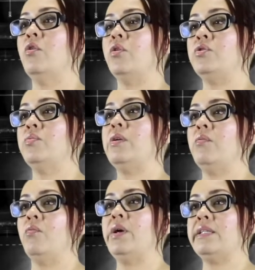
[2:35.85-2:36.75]
or
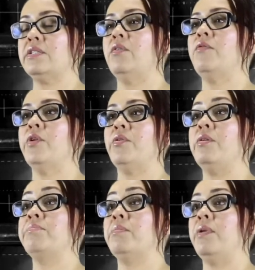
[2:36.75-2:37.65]
doing weights for your
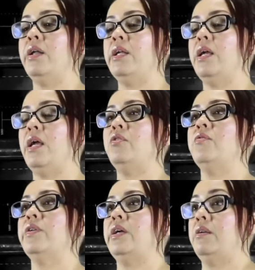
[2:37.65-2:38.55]
upper body and you
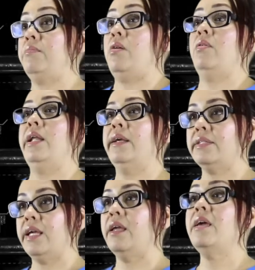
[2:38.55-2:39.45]
forget about leg
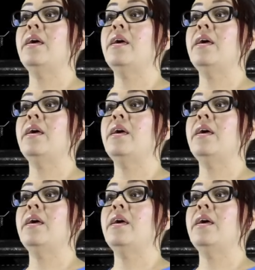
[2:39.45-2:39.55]
day,